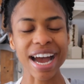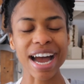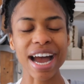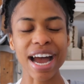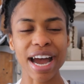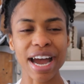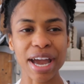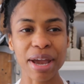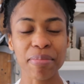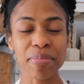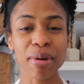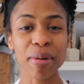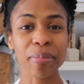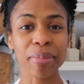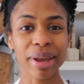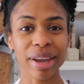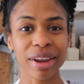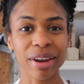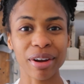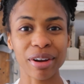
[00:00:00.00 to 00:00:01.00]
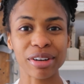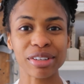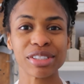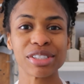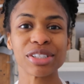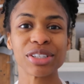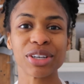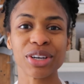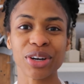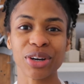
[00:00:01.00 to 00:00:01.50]
I prepared
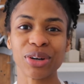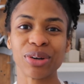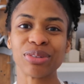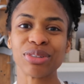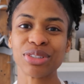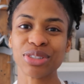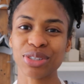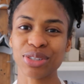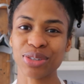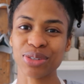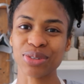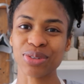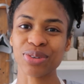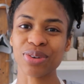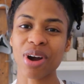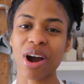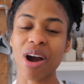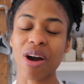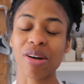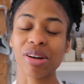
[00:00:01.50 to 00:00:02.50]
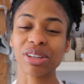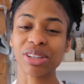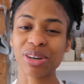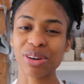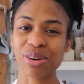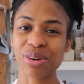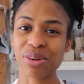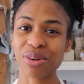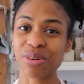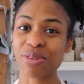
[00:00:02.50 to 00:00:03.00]
to go to our
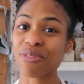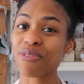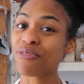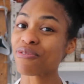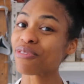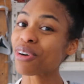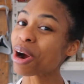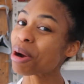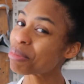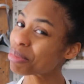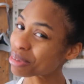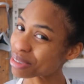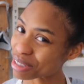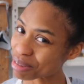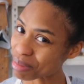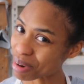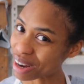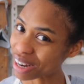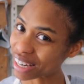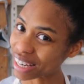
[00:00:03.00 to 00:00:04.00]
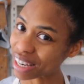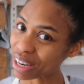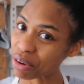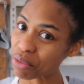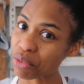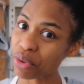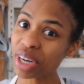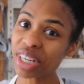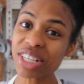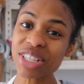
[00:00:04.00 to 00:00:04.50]
local farmers
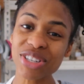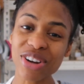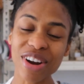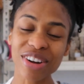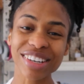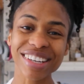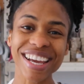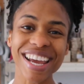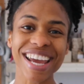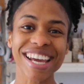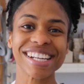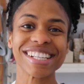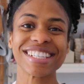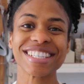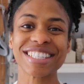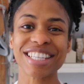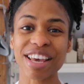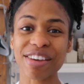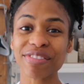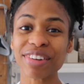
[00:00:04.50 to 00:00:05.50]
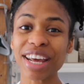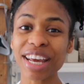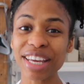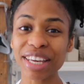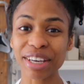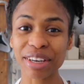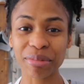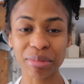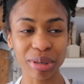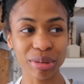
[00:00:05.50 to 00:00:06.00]
market, which started at 7 a.m.